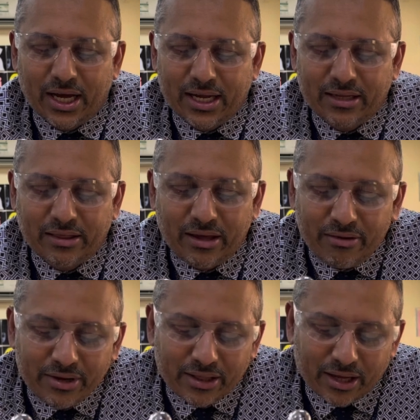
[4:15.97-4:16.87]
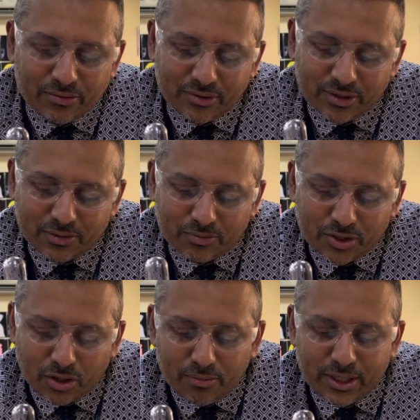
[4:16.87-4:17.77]
and the theory that was
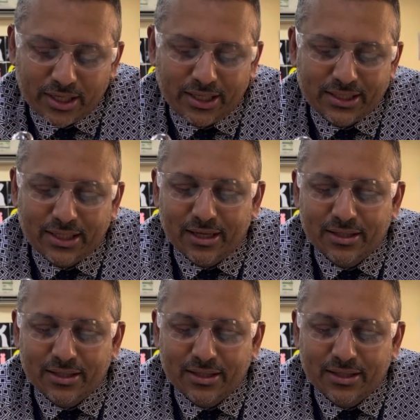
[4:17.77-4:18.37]
dominating at